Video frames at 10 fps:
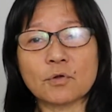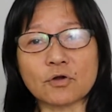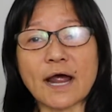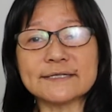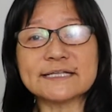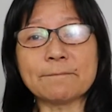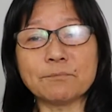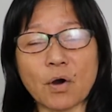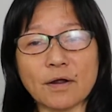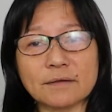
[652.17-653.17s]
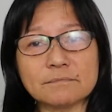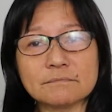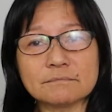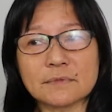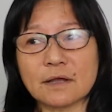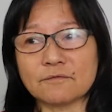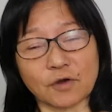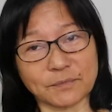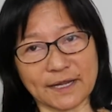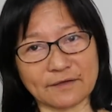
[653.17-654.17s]
grants and bond
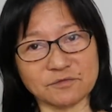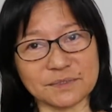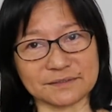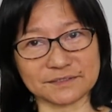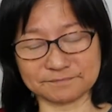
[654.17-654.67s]
from the government.